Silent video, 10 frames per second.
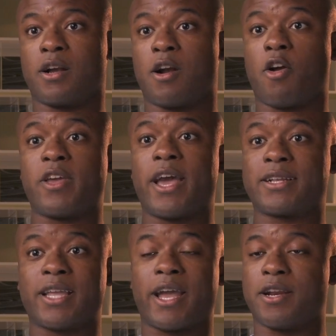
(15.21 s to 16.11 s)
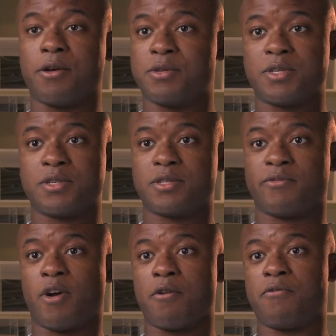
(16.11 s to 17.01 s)
cardiac diagnosis
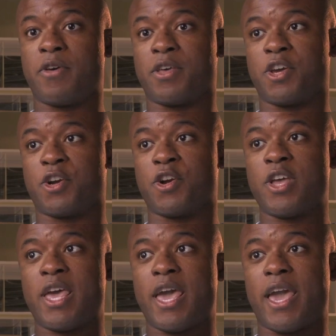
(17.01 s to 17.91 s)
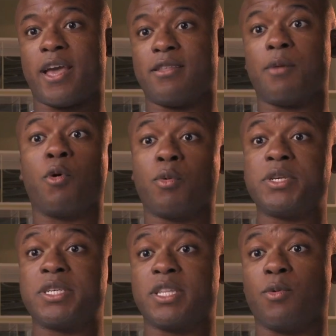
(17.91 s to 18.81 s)
of heart failure, and more
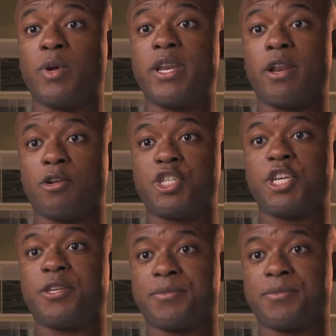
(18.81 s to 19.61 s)
recently, wind energy.